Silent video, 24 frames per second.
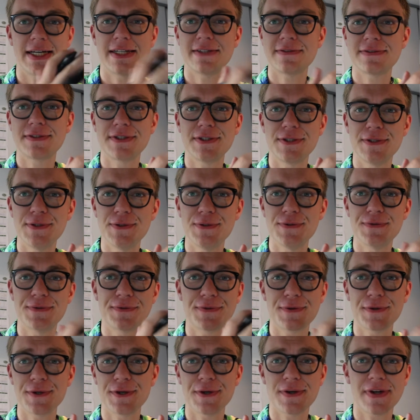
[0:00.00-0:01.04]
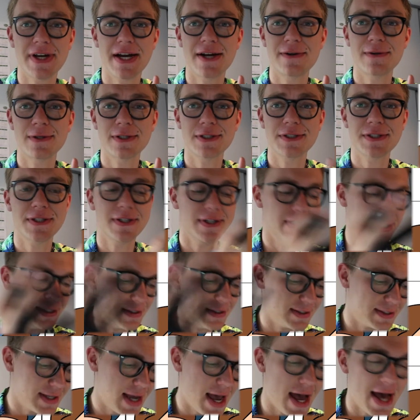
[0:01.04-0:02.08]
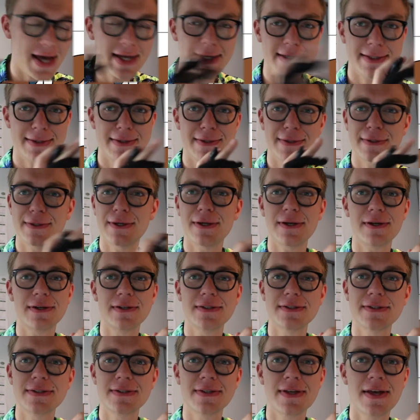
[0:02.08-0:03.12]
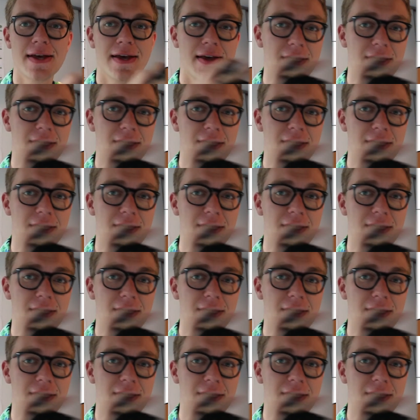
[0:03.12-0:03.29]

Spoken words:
have to do for your character is add in the colors,